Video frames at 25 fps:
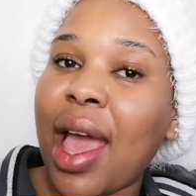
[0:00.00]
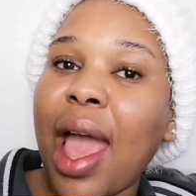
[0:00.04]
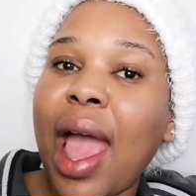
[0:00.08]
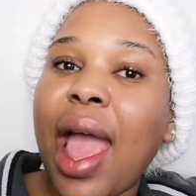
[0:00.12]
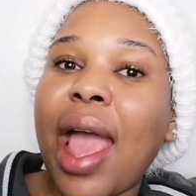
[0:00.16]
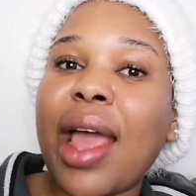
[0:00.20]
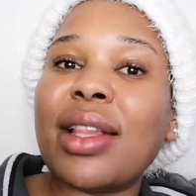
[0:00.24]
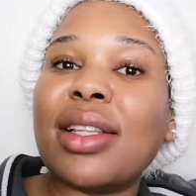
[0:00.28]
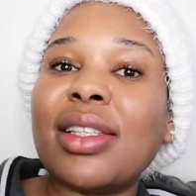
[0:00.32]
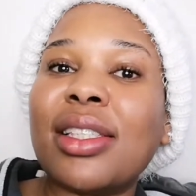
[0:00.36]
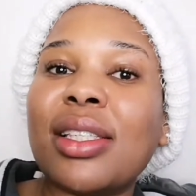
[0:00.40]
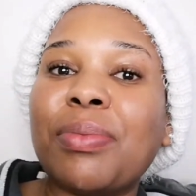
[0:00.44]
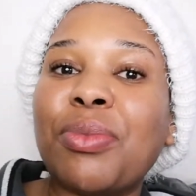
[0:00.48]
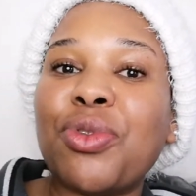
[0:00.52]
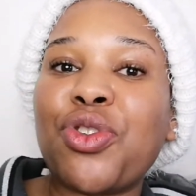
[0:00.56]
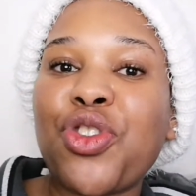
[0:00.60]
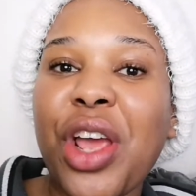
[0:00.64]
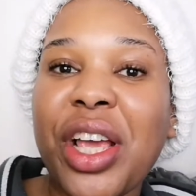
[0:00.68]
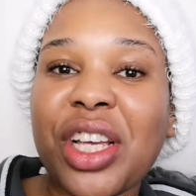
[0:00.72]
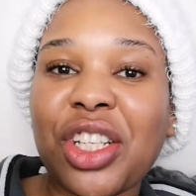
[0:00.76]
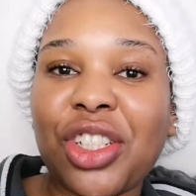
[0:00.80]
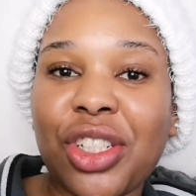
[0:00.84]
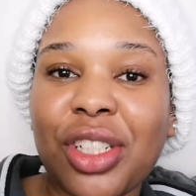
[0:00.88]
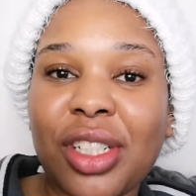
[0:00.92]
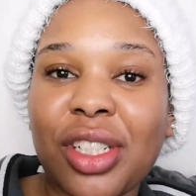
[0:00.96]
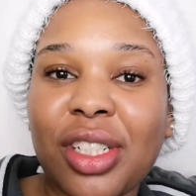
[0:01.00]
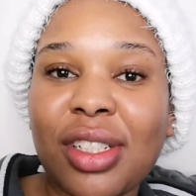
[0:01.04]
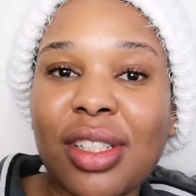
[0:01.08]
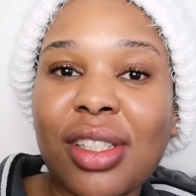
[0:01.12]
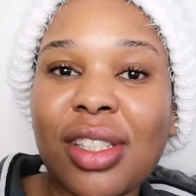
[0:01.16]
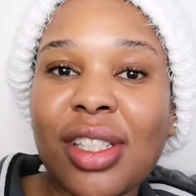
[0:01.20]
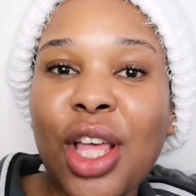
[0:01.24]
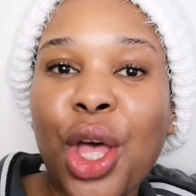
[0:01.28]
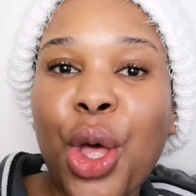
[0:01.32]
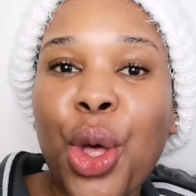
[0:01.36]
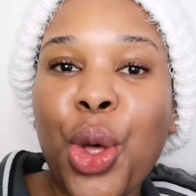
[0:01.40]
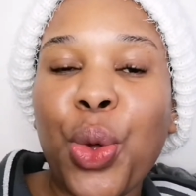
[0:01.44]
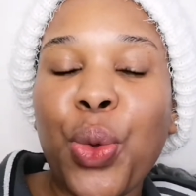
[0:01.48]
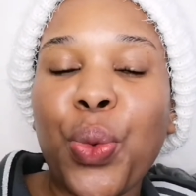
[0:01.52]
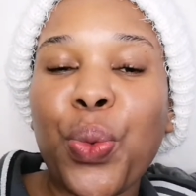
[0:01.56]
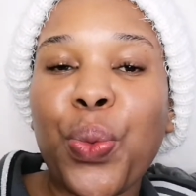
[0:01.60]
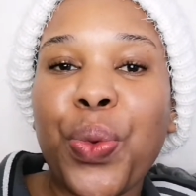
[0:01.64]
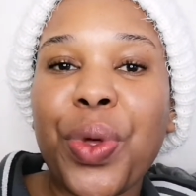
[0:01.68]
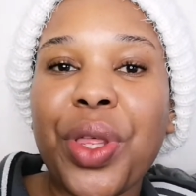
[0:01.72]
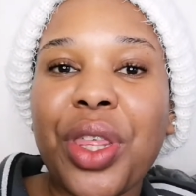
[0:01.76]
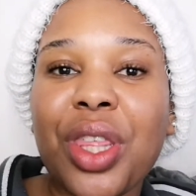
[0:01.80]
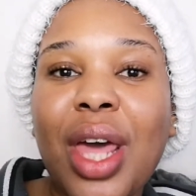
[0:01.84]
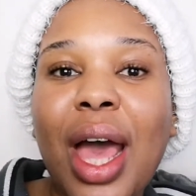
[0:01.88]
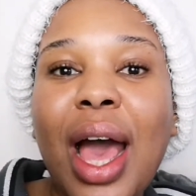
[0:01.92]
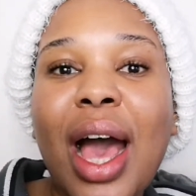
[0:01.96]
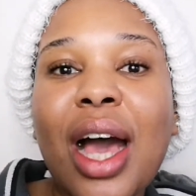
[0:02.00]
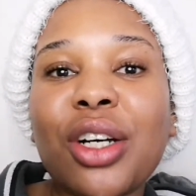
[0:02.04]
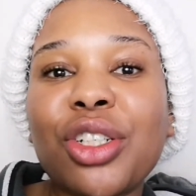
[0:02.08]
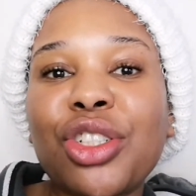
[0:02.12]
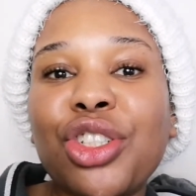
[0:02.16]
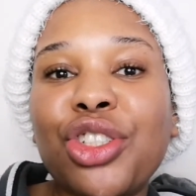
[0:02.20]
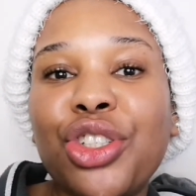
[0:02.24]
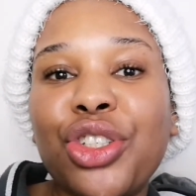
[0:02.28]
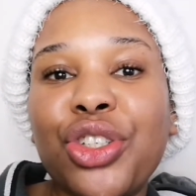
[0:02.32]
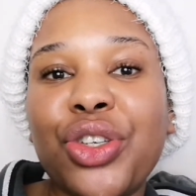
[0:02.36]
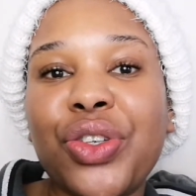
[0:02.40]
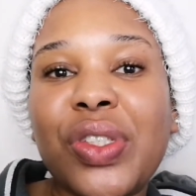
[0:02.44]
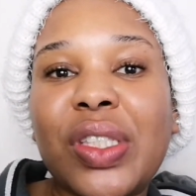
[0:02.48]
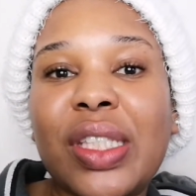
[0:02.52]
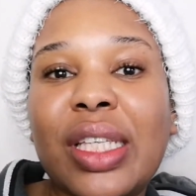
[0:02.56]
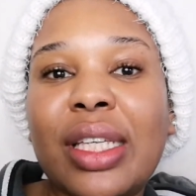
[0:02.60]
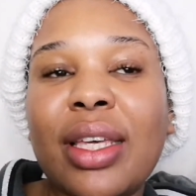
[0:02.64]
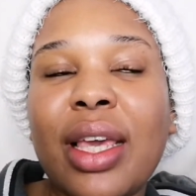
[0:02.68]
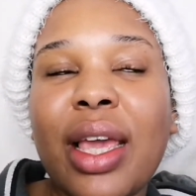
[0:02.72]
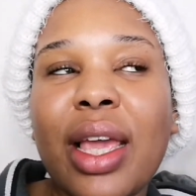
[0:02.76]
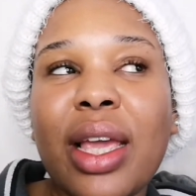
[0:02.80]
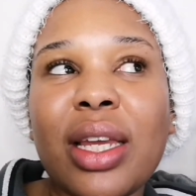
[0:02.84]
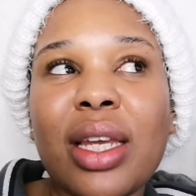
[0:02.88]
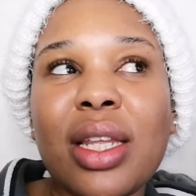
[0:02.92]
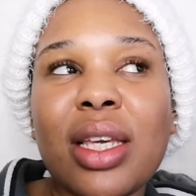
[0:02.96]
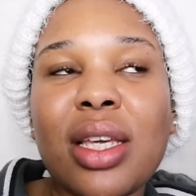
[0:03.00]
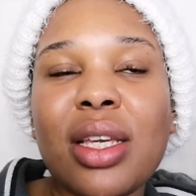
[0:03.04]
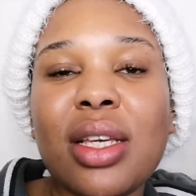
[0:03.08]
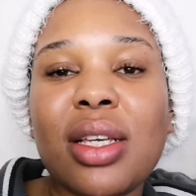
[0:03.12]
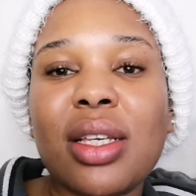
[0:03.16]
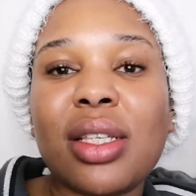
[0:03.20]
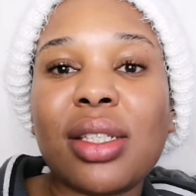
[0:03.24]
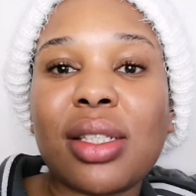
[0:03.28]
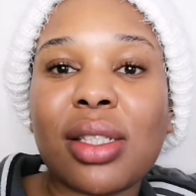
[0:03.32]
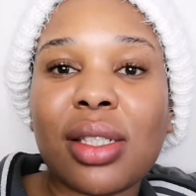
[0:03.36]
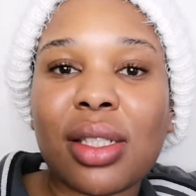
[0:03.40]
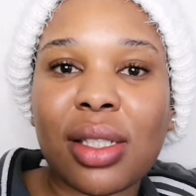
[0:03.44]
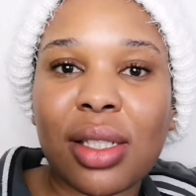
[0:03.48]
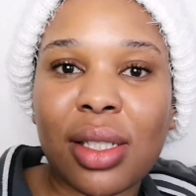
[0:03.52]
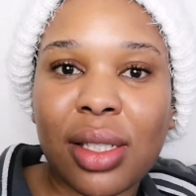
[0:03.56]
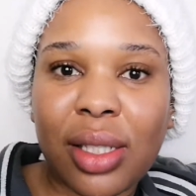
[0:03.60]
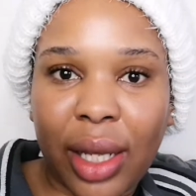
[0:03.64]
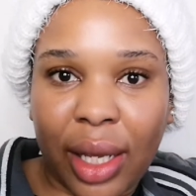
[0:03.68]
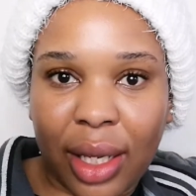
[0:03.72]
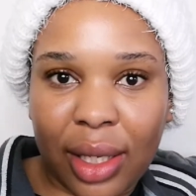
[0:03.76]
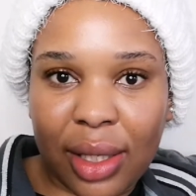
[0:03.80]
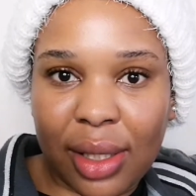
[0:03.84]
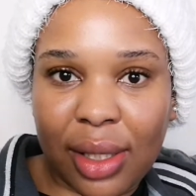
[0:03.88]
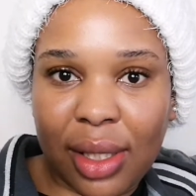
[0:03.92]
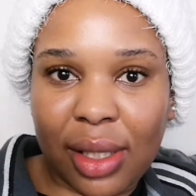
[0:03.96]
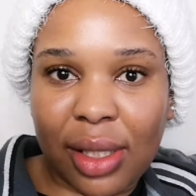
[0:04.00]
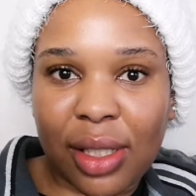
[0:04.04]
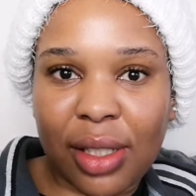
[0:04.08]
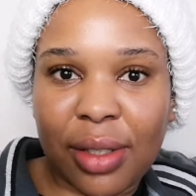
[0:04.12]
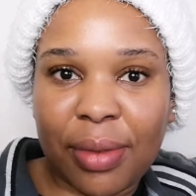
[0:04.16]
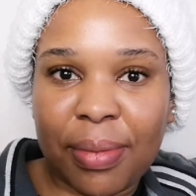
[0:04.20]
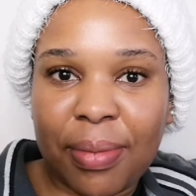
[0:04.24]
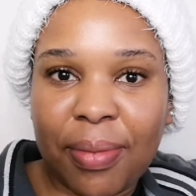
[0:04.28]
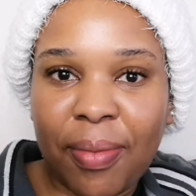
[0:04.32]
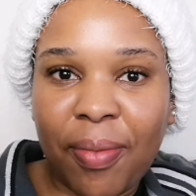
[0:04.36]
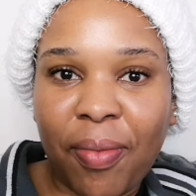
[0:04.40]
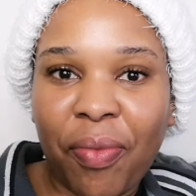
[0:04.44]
and subtractions without using any sticks.